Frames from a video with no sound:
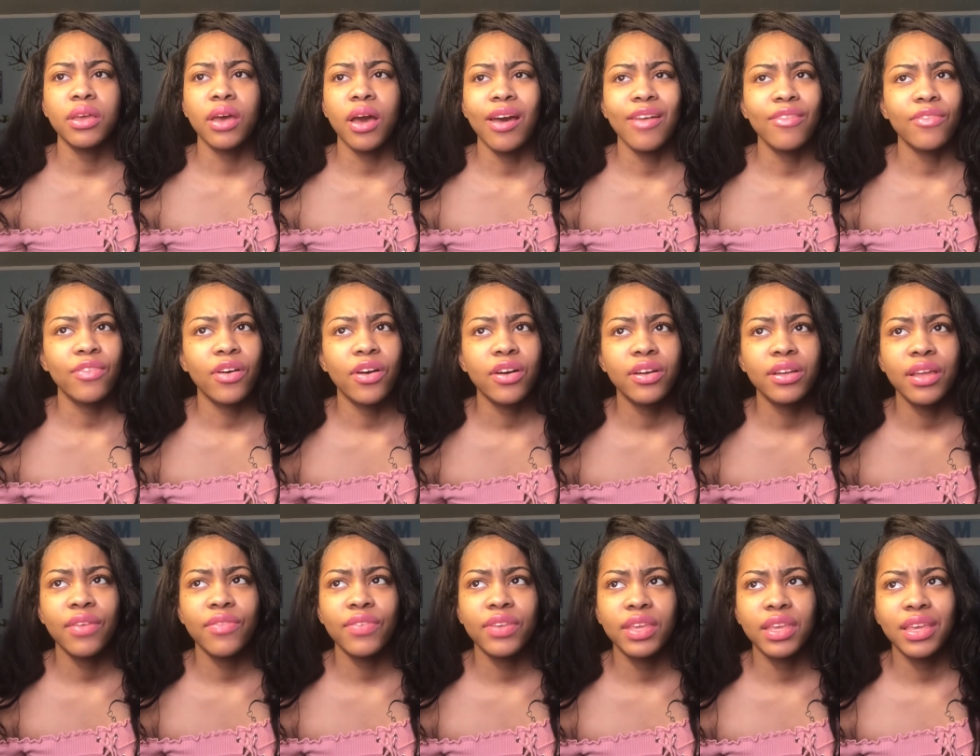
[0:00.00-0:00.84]
have a hard
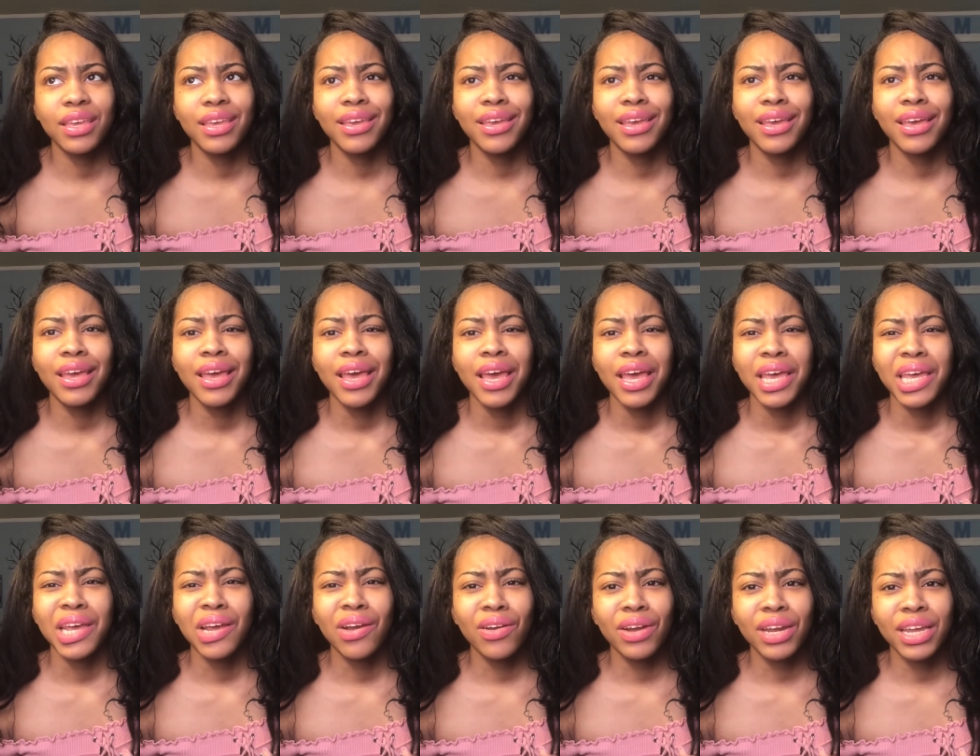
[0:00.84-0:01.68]
time with a kid.
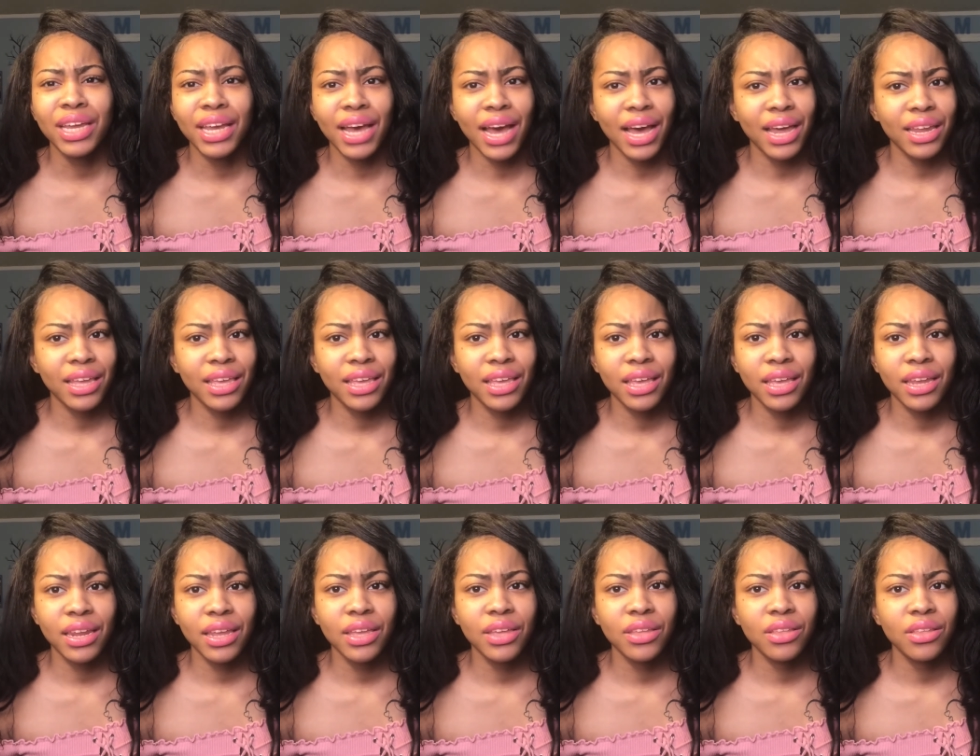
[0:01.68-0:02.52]
He already got a
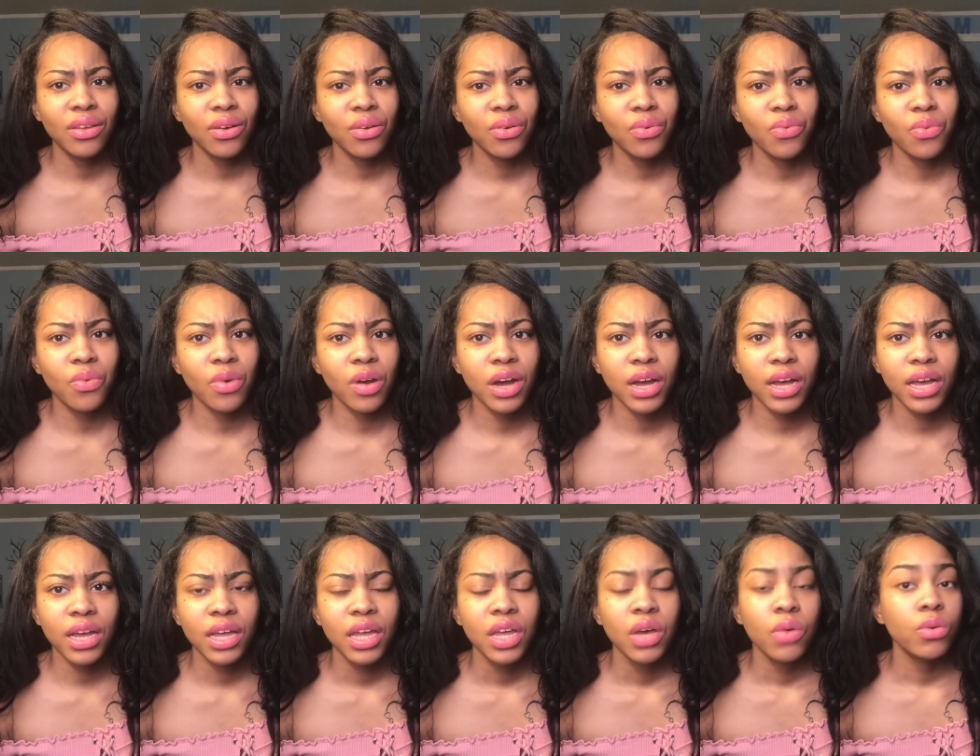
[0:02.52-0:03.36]
kid that he don't
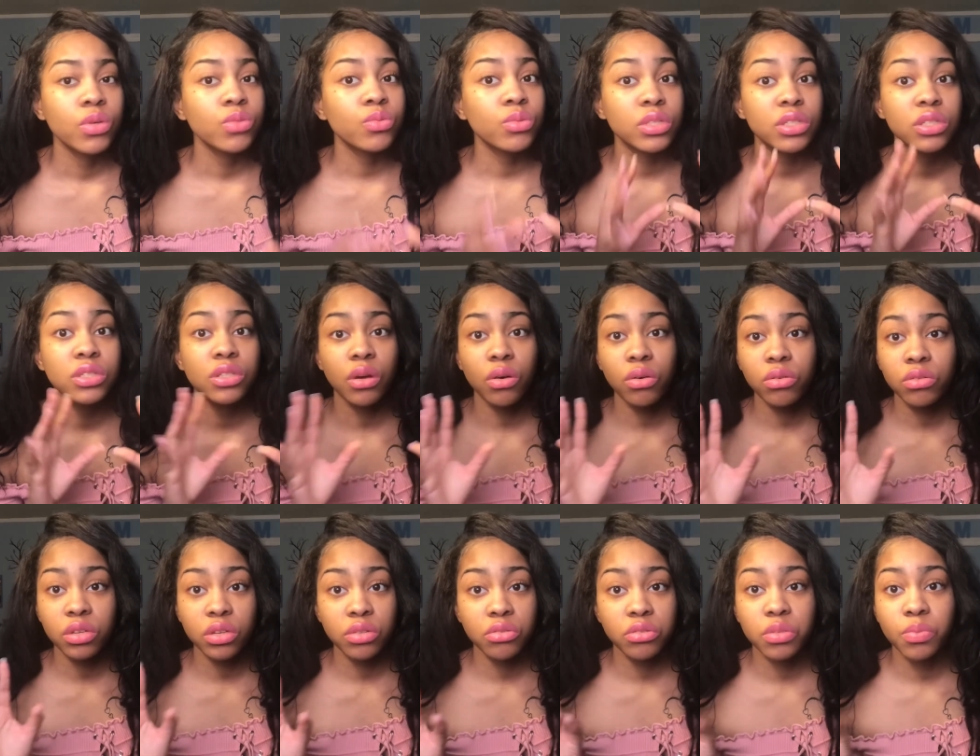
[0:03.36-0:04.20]
want, which was so
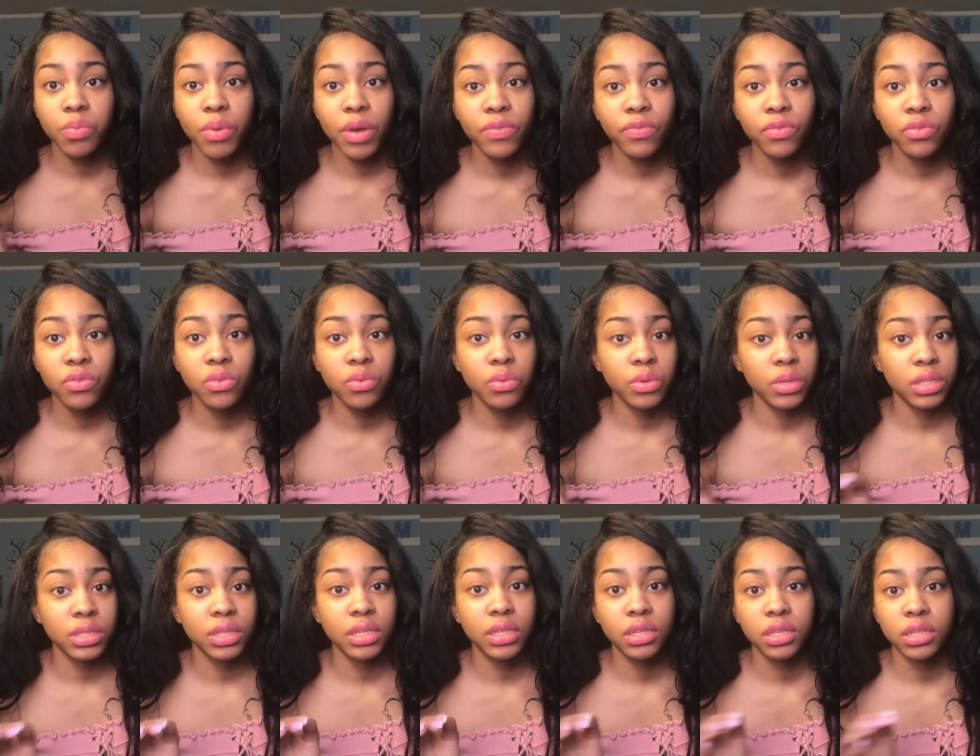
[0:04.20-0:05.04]
disrespectful to
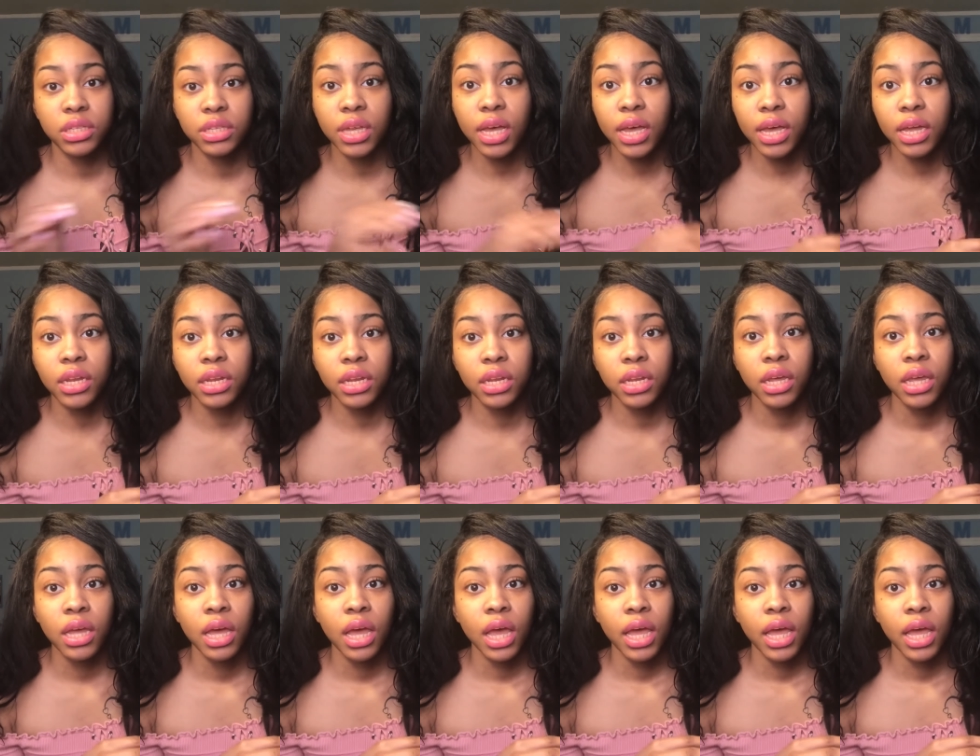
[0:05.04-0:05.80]
his son.